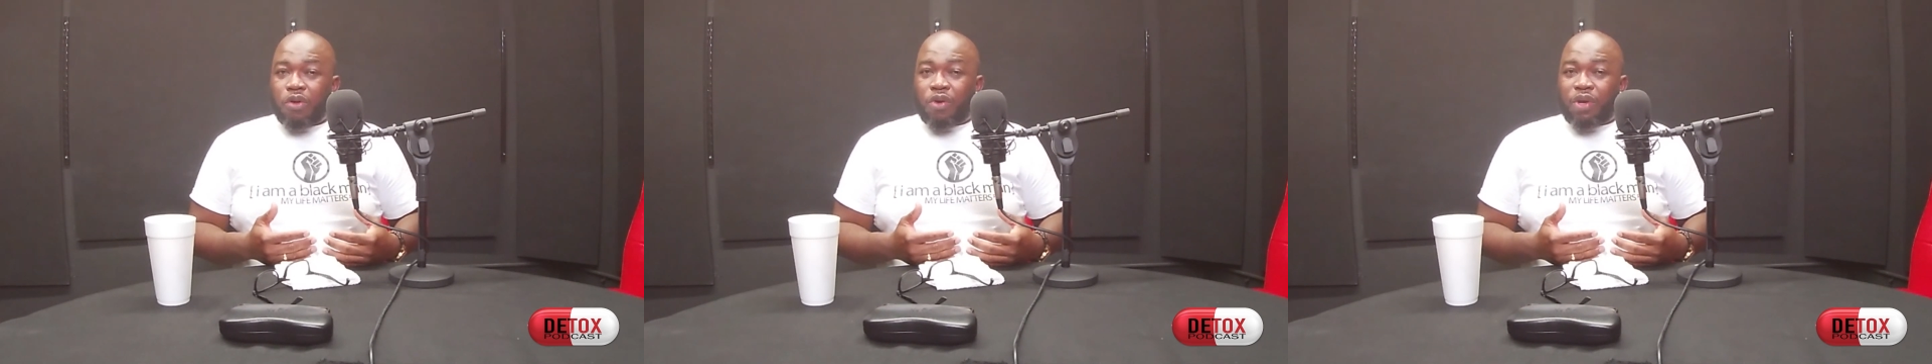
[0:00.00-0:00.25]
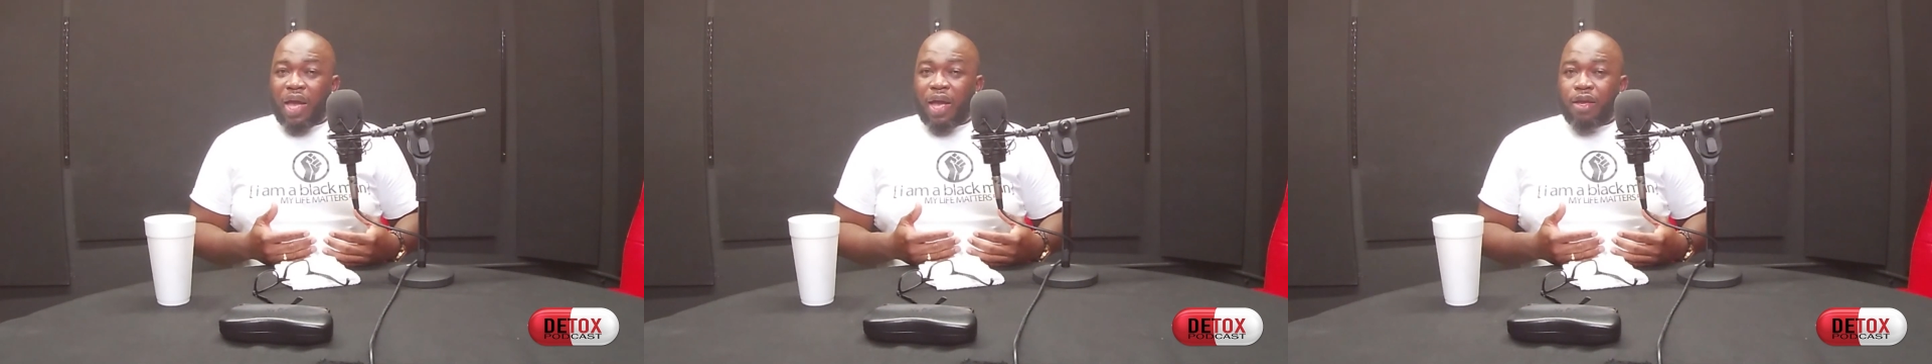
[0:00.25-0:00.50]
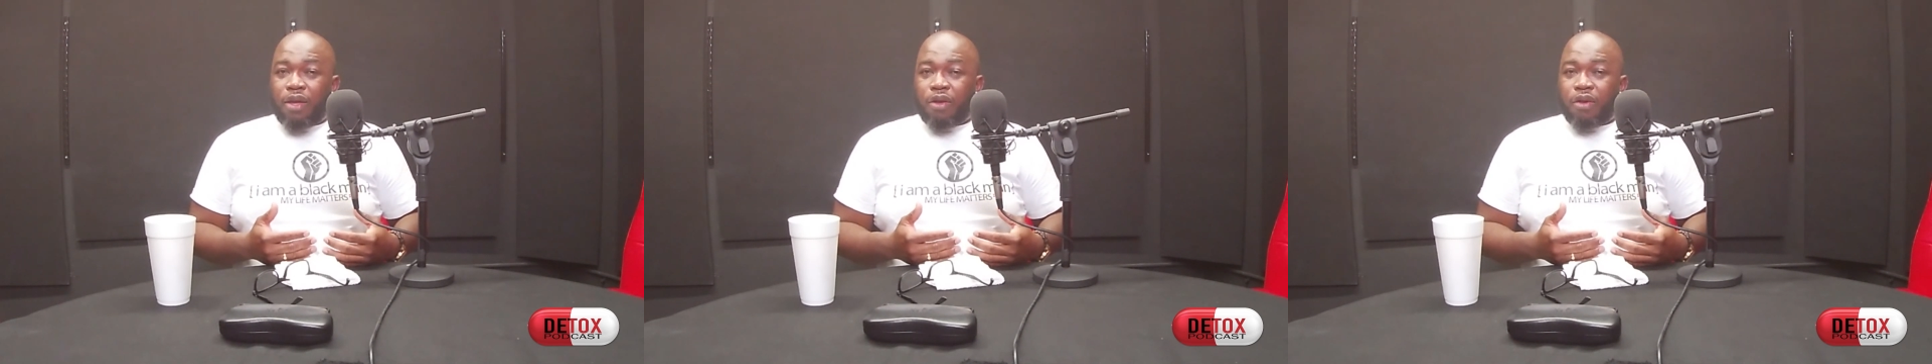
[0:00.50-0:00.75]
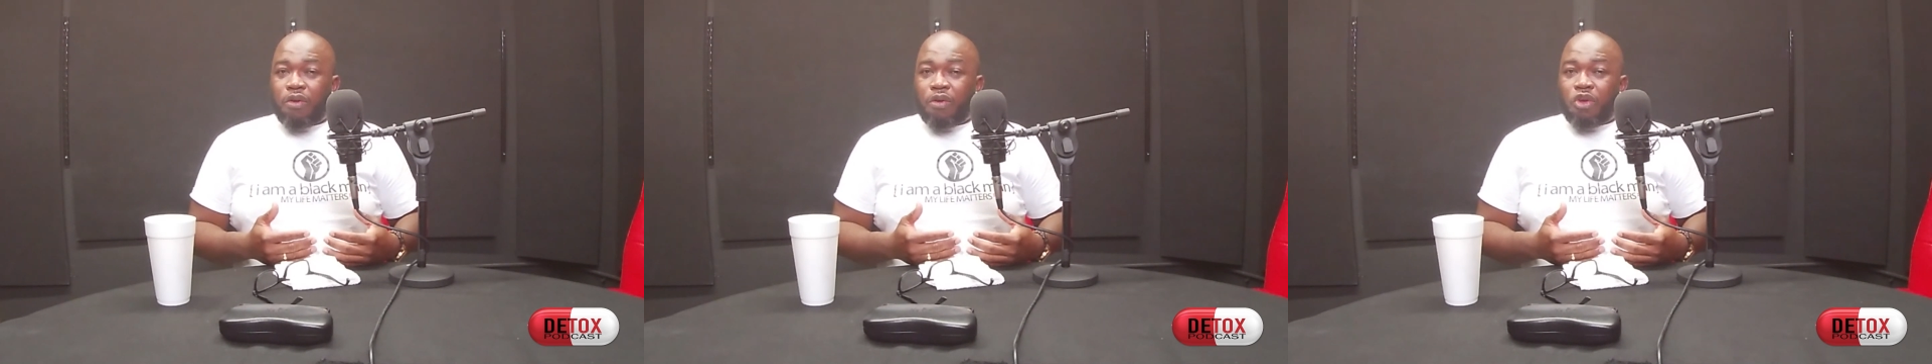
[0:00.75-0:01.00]
Okay?
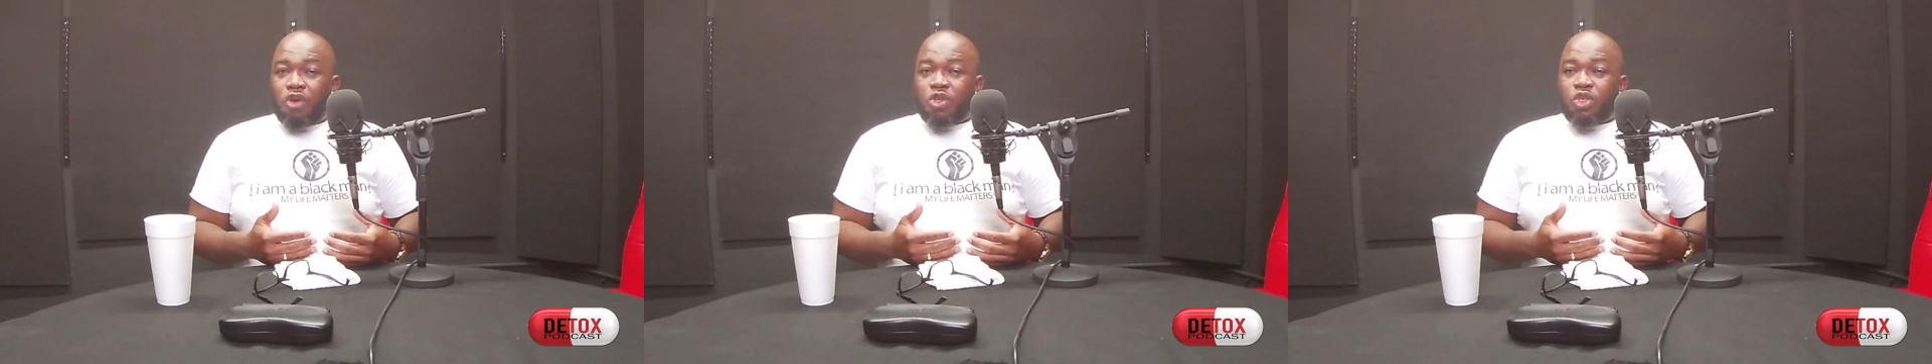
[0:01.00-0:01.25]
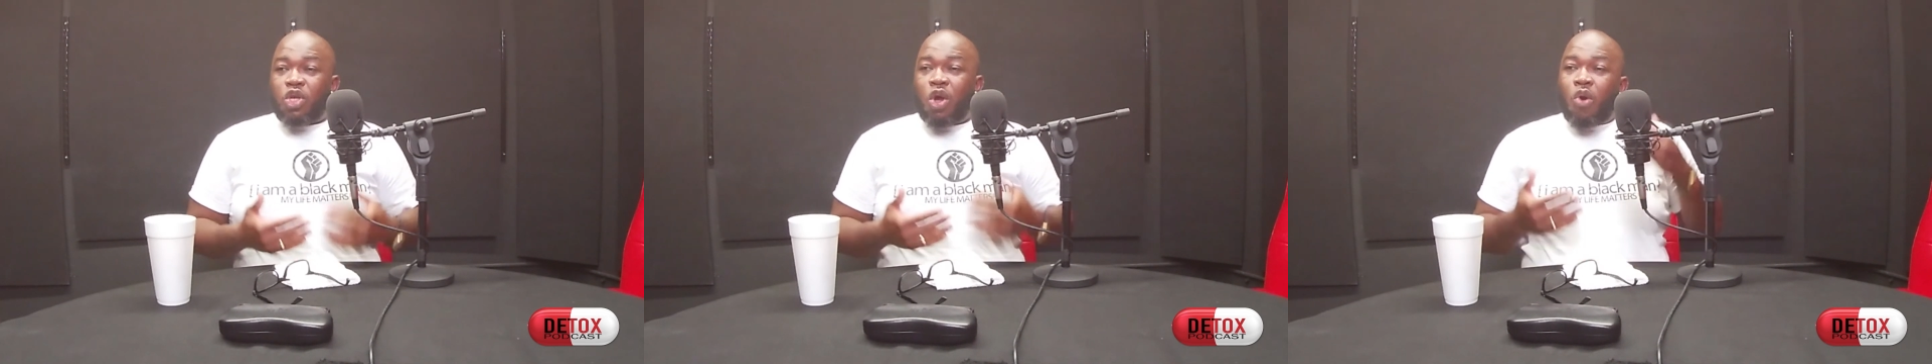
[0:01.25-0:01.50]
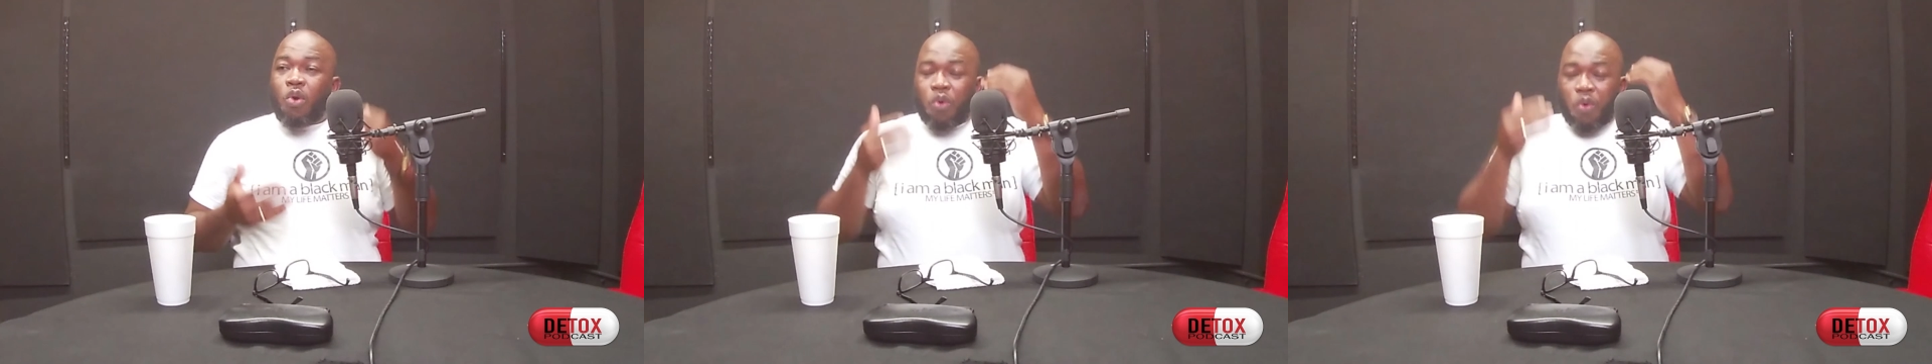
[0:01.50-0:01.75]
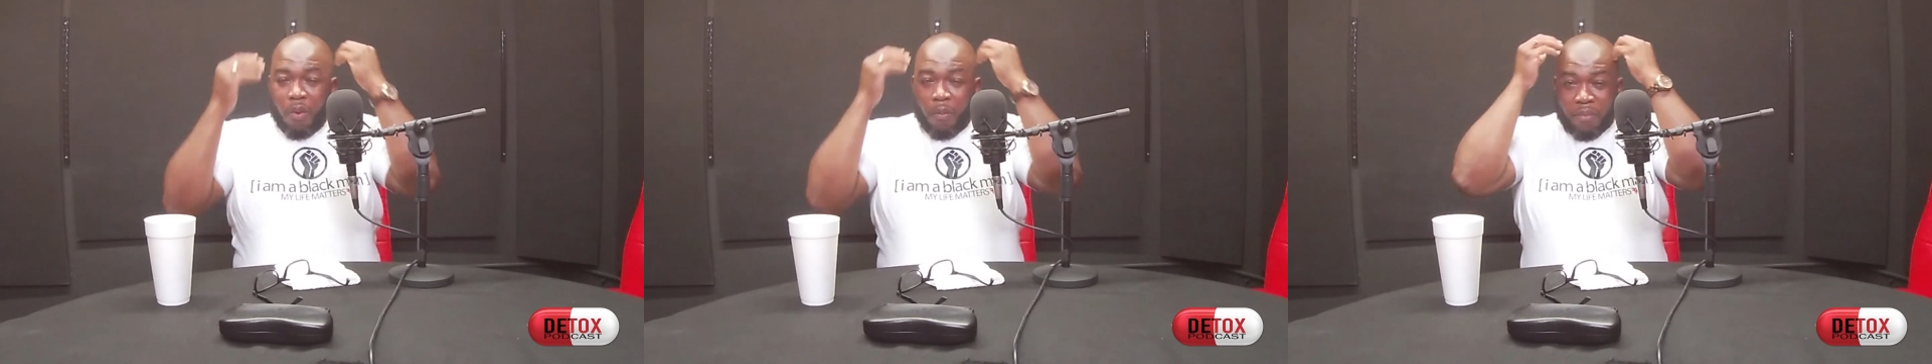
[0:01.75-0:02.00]
So